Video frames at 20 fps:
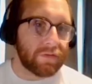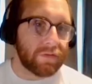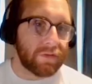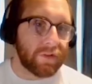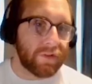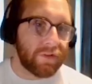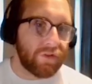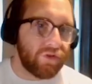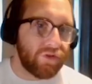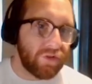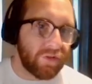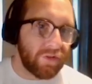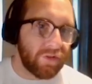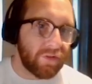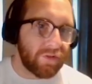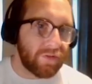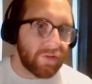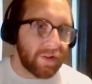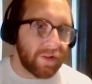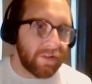
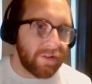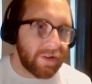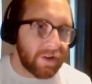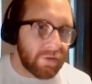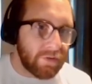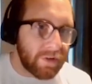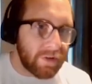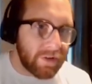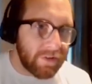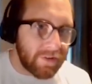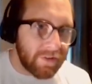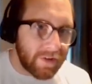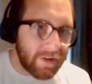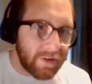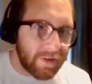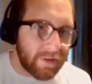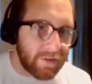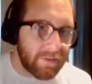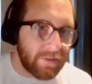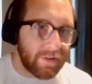Let's increase
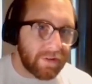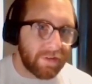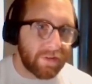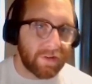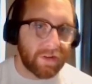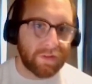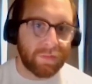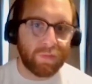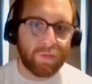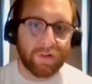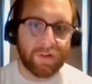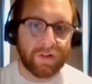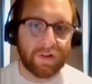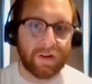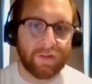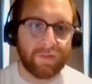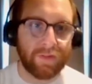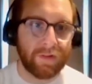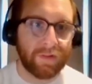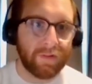it to
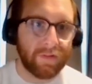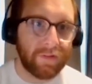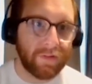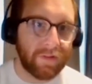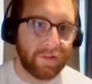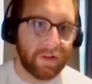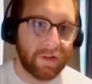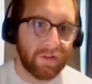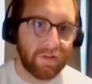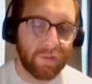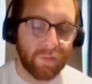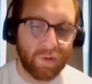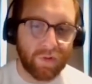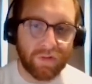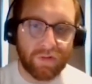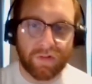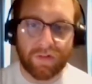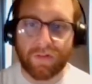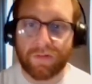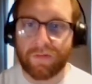6.7
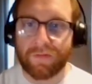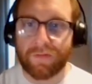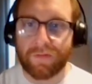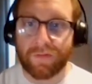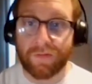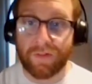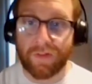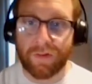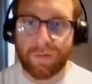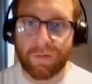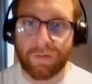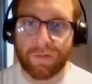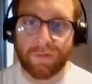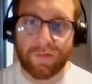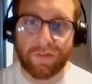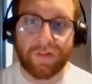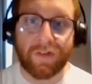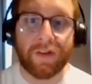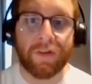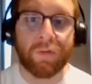decibels.
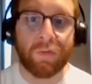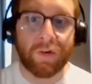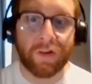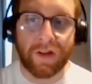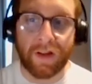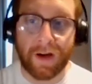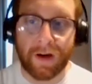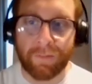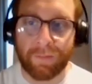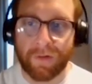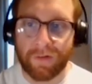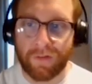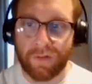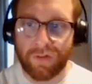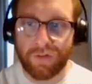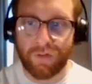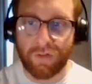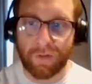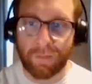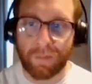See what happens
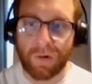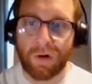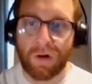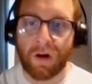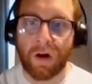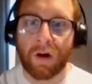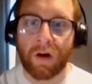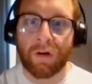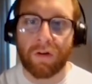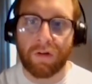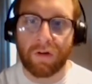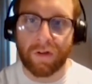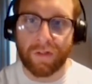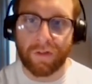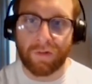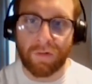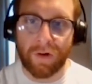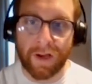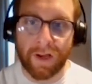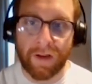to the bar on the
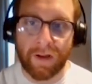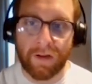right.